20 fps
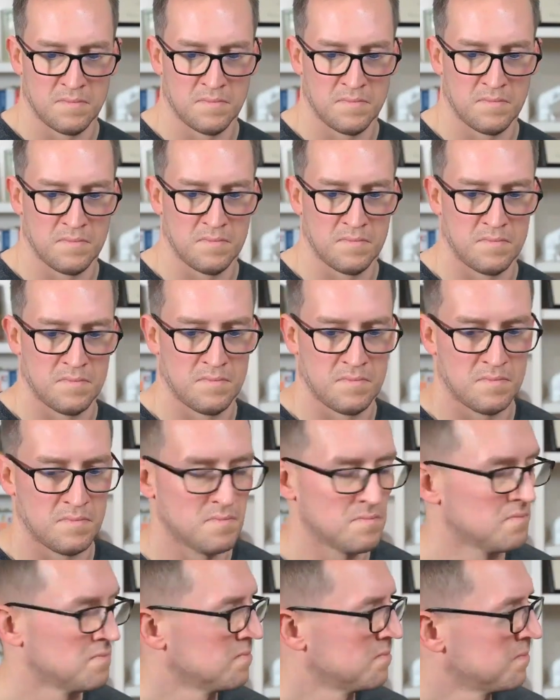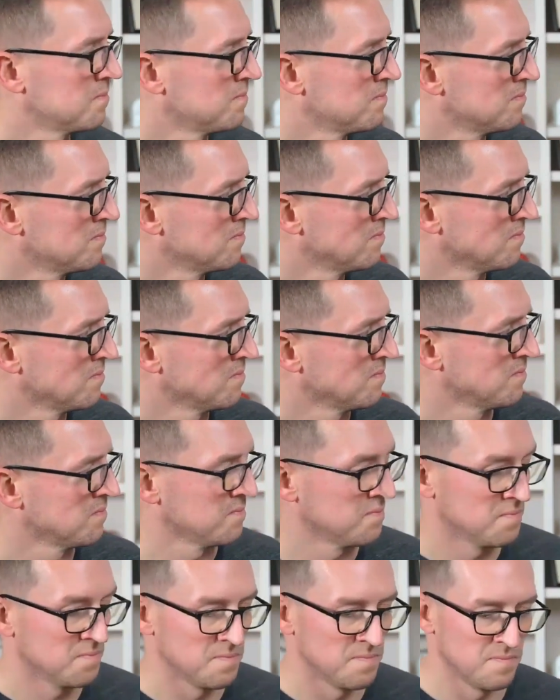
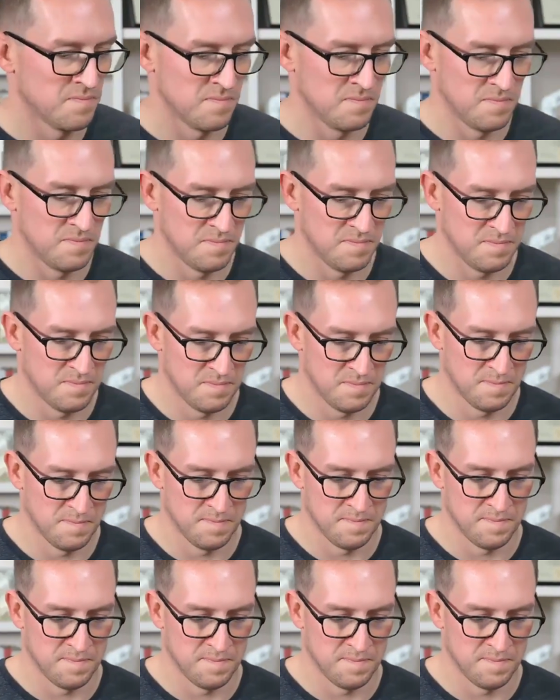(not speaking)